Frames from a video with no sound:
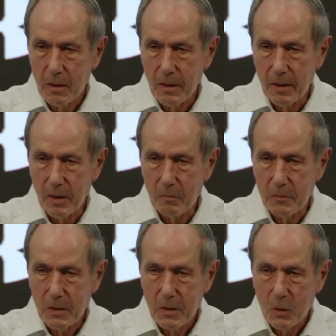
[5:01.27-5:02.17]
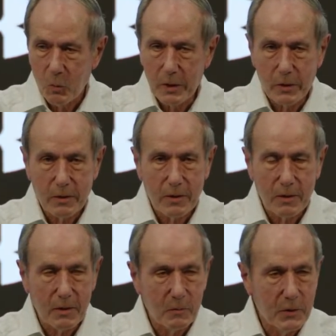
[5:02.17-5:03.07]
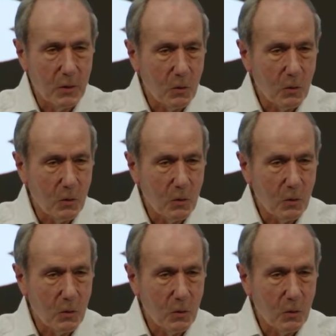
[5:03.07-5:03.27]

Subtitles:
The